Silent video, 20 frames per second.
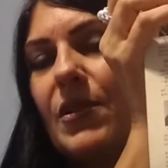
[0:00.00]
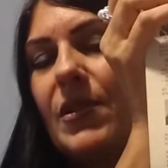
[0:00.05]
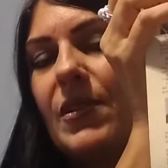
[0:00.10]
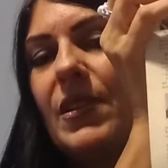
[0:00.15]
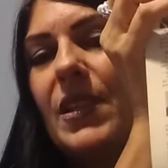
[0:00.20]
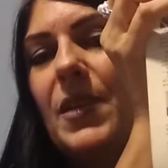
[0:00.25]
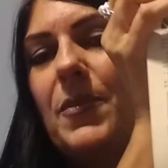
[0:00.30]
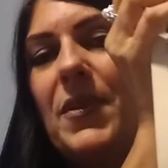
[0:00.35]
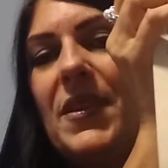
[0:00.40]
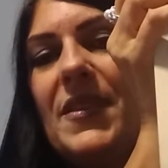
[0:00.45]

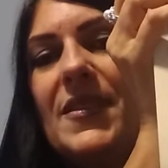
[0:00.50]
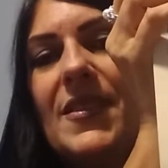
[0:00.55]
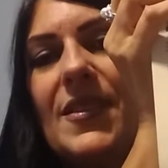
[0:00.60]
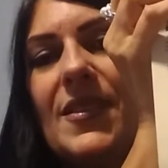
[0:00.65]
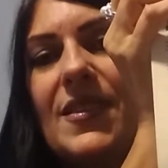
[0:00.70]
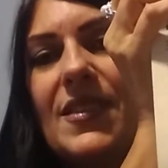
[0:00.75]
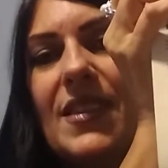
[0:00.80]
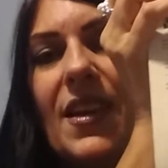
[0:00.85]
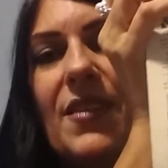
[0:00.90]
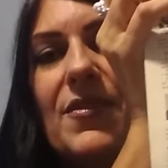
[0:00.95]
clippings and
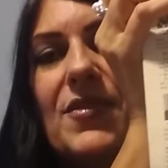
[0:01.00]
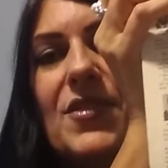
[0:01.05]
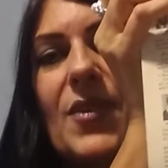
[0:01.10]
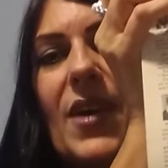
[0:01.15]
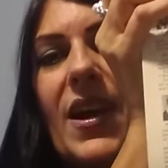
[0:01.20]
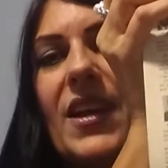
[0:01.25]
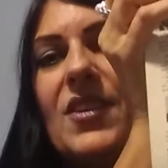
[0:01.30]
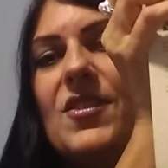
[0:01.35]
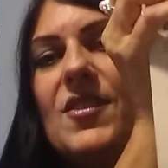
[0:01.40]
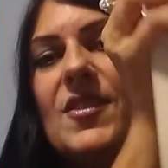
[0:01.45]
stuff. So
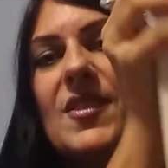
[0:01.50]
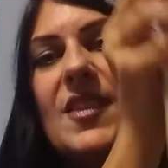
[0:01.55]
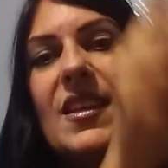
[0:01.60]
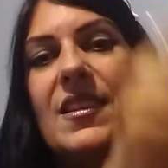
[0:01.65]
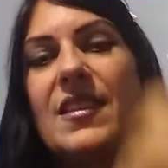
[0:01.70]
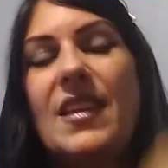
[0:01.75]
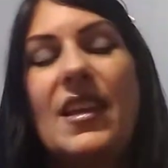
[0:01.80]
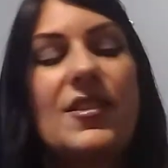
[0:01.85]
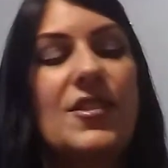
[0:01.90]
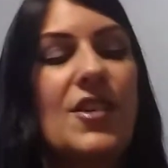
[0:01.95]
I just
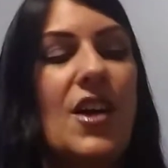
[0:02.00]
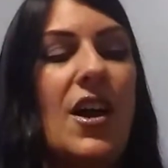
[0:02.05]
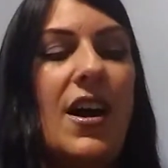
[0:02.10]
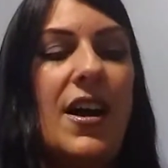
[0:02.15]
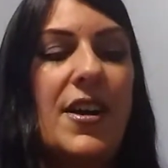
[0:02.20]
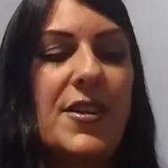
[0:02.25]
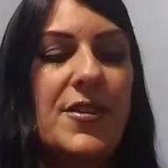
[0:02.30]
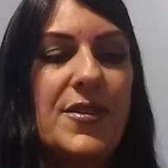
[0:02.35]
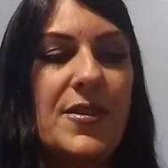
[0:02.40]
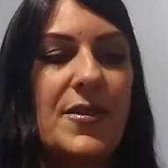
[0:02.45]
think that's
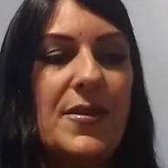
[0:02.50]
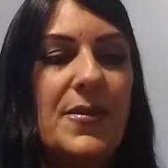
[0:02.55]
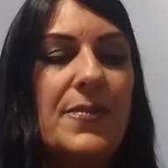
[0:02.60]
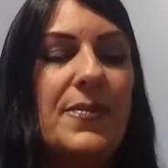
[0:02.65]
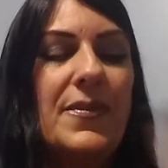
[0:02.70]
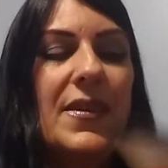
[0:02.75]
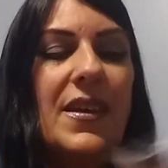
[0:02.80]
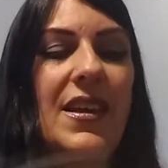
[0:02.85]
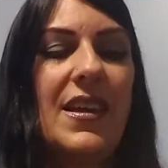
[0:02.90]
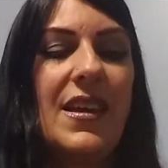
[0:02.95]

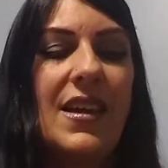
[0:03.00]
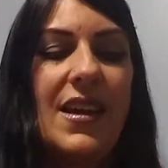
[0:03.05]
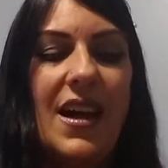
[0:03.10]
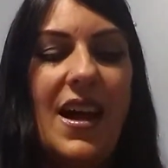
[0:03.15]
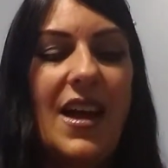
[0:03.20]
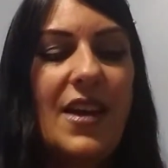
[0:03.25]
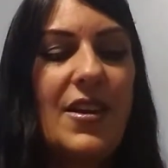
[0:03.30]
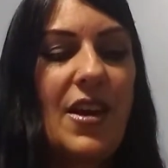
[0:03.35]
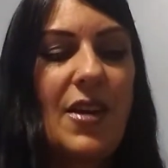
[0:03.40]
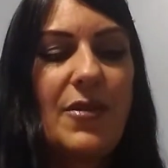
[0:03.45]
awesome.
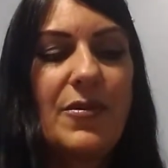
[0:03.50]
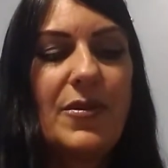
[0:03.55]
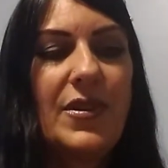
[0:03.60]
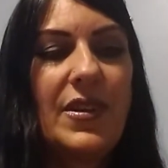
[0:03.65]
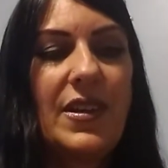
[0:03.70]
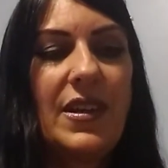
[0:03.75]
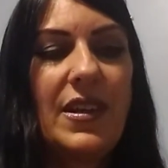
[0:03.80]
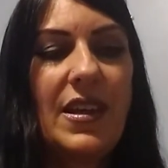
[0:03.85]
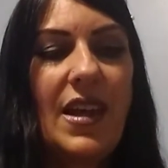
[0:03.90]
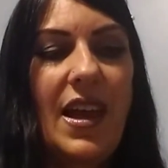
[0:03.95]
I
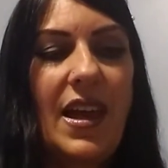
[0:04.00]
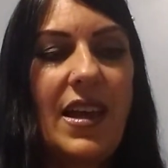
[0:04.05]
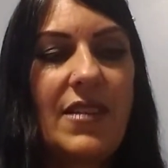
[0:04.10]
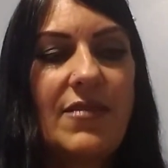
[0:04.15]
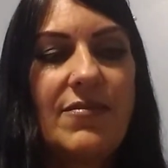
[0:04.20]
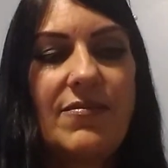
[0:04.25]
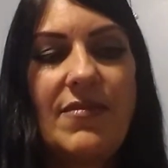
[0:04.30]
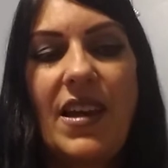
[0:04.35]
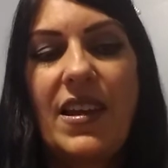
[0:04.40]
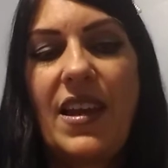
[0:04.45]
really,
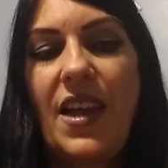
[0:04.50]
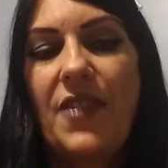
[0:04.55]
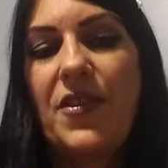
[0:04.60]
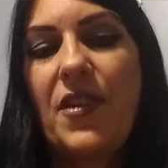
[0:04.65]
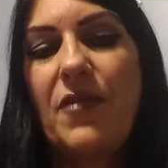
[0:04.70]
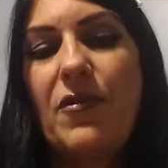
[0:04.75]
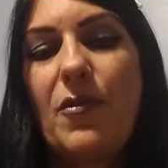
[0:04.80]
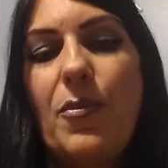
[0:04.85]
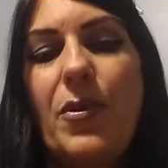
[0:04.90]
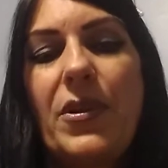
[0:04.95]
I got
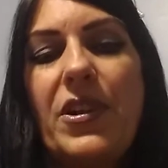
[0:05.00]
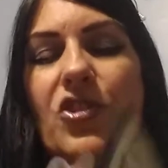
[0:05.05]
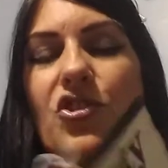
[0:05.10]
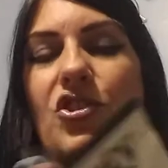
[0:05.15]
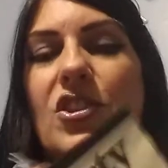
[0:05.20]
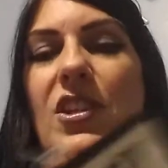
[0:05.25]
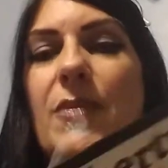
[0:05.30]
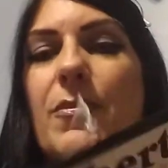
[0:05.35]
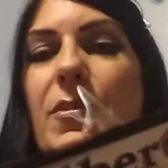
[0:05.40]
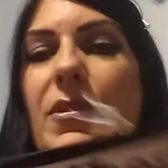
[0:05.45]
that for pretty
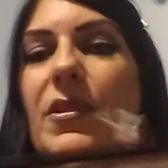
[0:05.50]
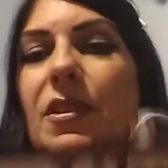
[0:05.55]
cheap.